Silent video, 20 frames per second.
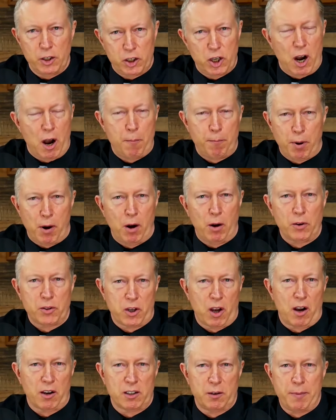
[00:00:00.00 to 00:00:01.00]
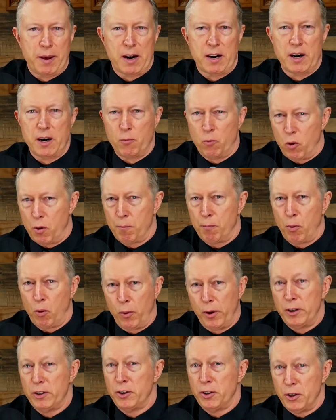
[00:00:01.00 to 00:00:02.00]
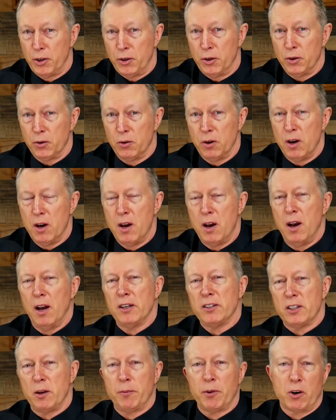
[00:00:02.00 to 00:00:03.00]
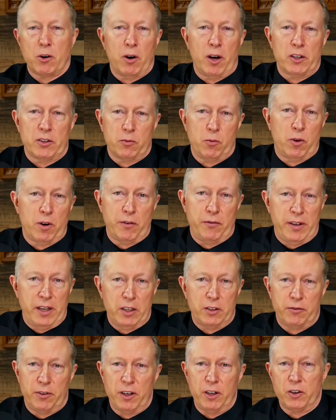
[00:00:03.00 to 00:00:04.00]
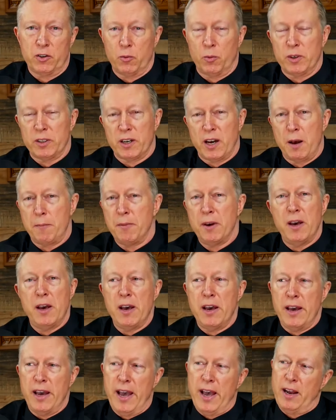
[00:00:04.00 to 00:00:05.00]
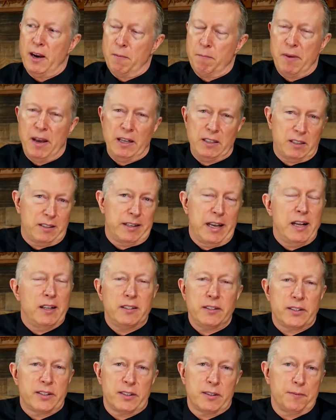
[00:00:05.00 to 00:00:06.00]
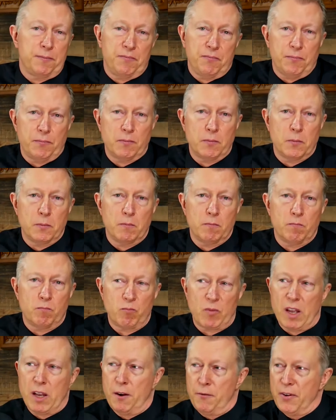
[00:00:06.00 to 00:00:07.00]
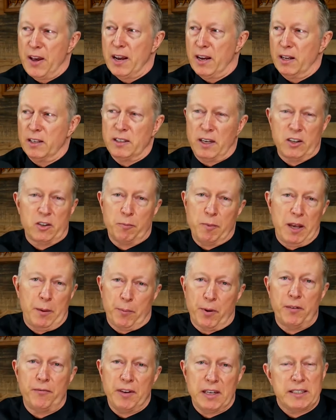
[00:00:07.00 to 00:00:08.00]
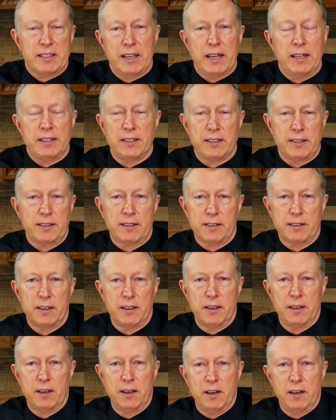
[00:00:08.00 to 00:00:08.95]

John Paul talked about it at one point too. Stumbled across one of his videos one time, and it made sense. And in fact, it does make perfect sense.